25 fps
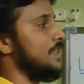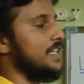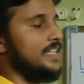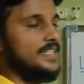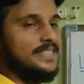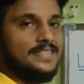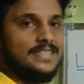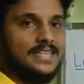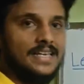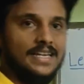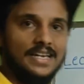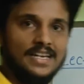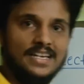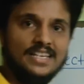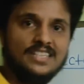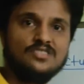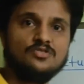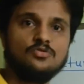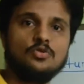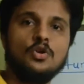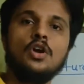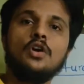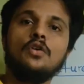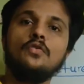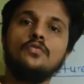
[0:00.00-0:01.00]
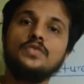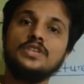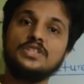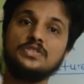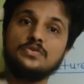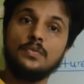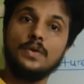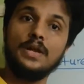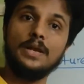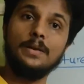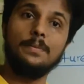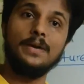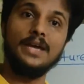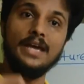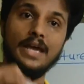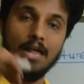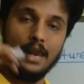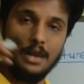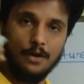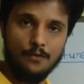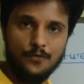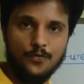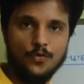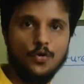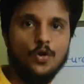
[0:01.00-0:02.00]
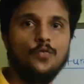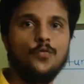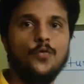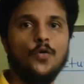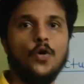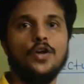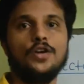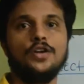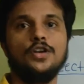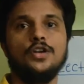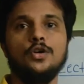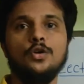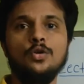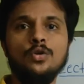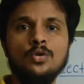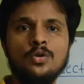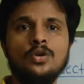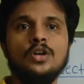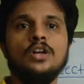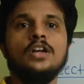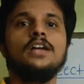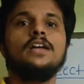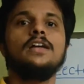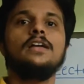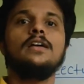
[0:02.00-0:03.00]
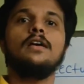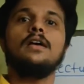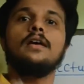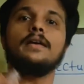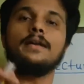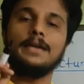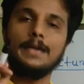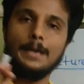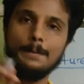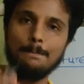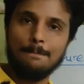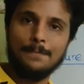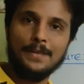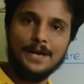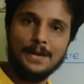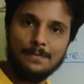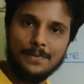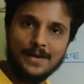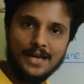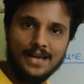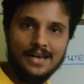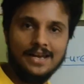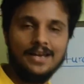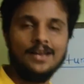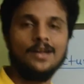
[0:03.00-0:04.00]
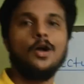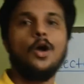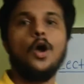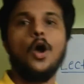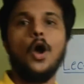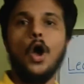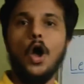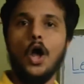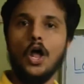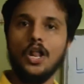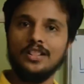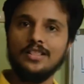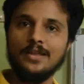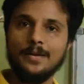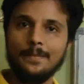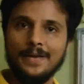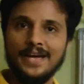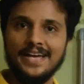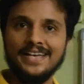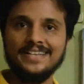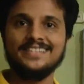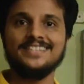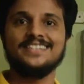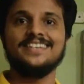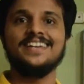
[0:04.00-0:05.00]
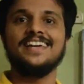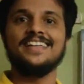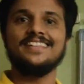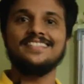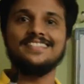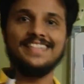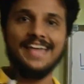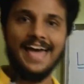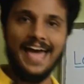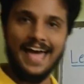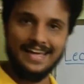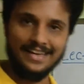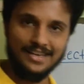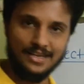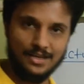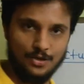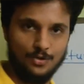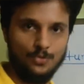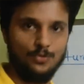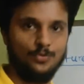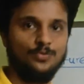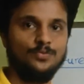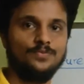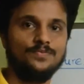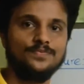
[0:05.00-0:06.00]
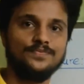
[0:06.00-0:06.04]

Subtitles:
this series, which will be helpful for you. Keep preparing. All the best. Thank you.